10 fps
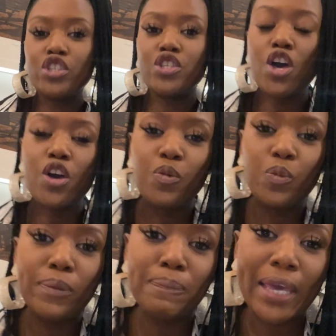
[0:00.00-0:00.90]
So
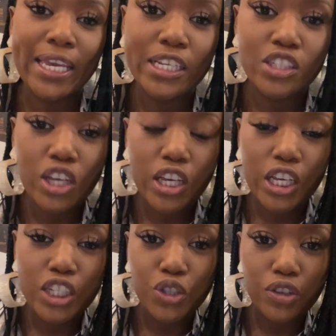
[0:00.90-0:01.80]
we made it
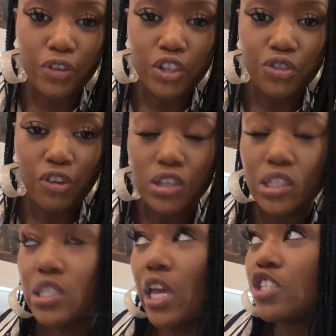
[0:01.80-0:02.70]
into the restaurant.
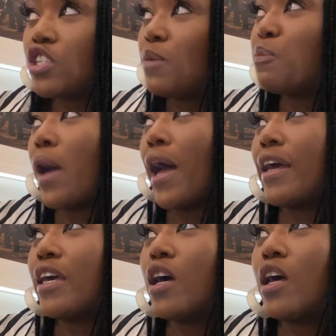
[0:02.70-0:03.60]
It's actually
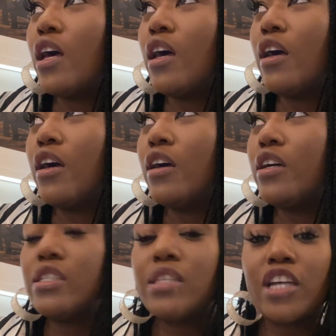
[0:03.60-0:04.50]
by
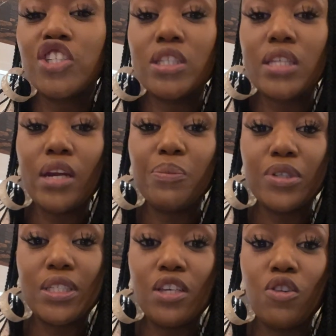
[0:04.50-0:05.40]
it's actually inside a
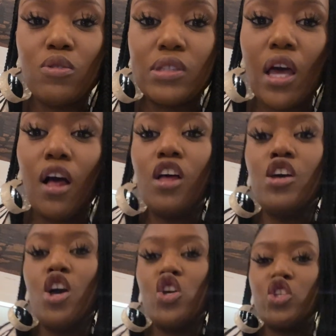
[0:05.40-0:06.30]
boutique hotel,
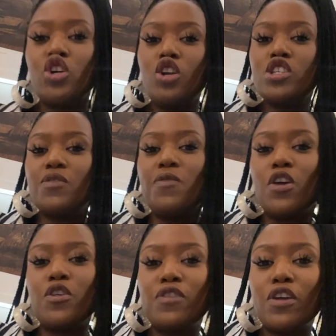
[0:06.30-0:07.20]
so it looks
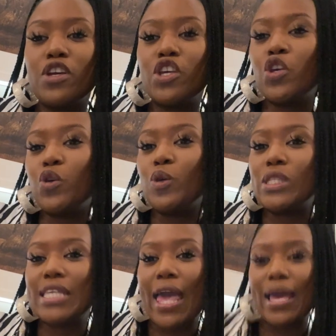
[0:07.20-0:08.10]
very very cute
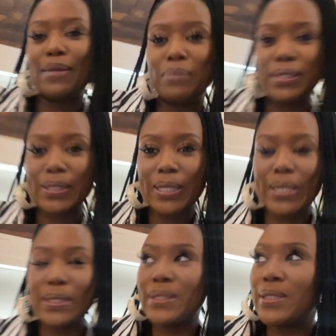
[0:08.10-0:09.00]
and
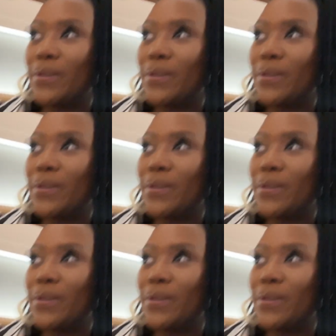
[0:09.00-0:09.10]
petite.